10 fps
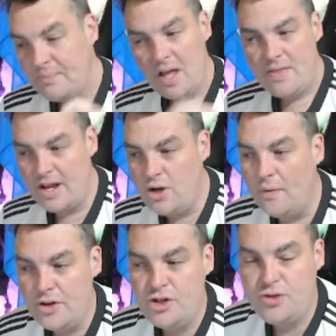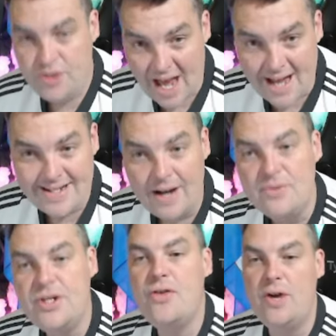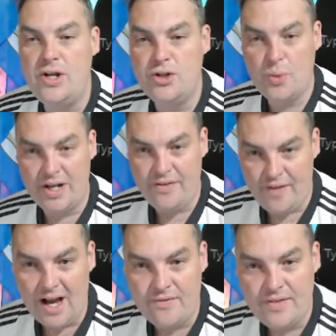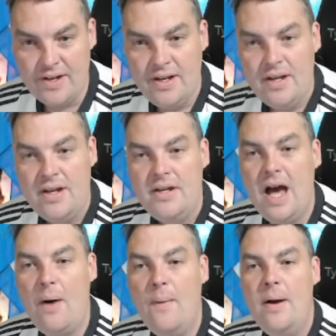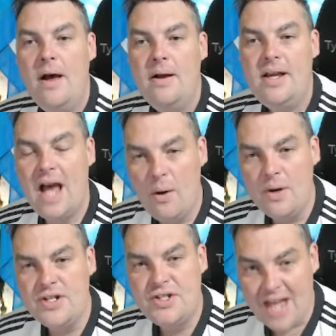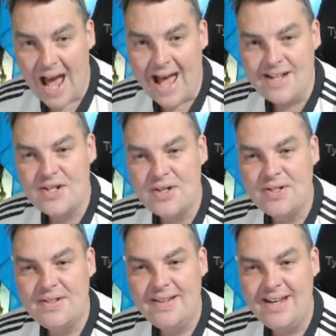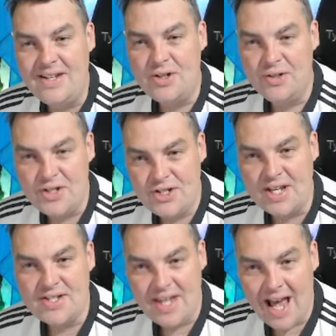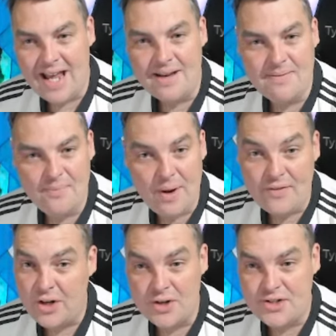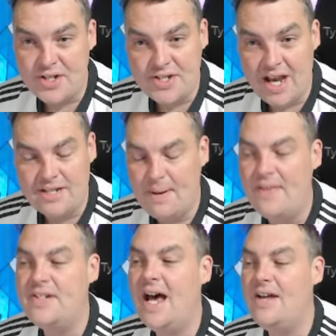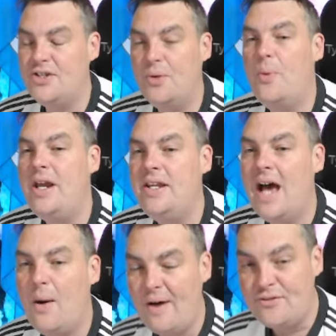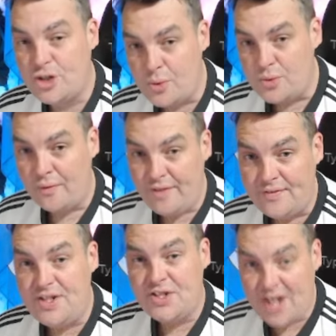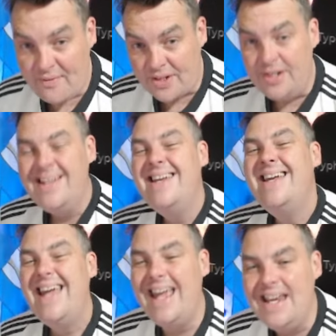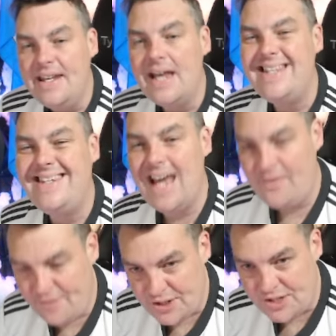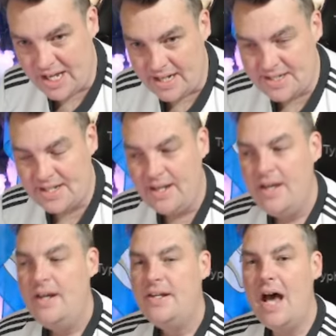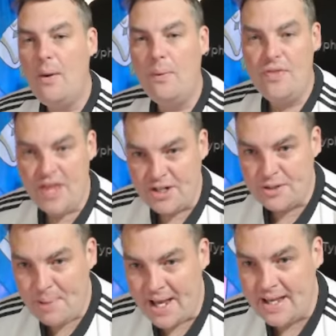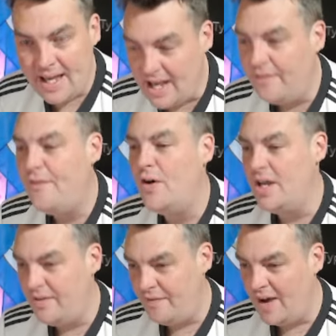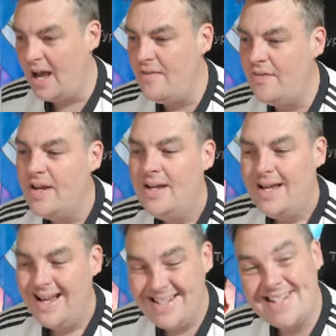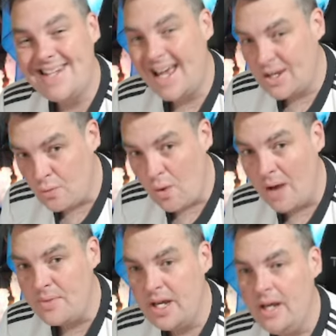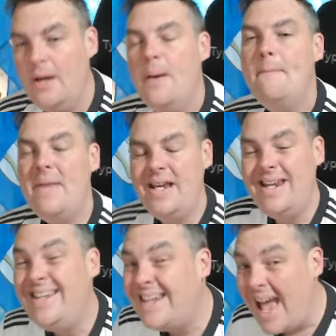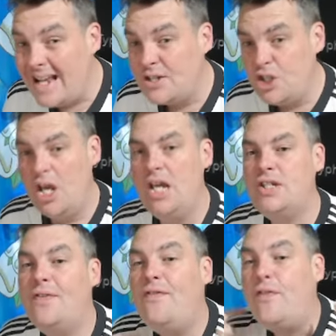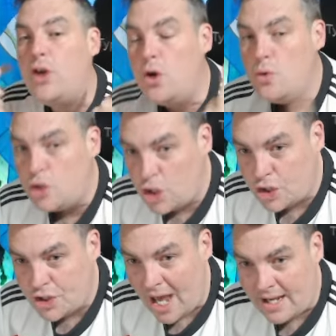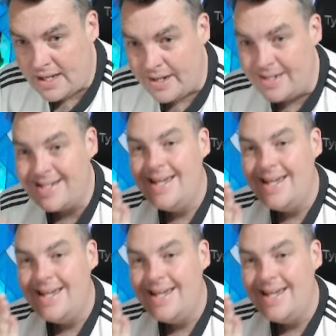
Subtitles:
They knock the debt down to 325. Now, Carlton's debt is only 68. We've only got 68 to pay the debt. So we now have 257 in deficit. Now, this pick here, 35, is a second rounder, meaning next year's future second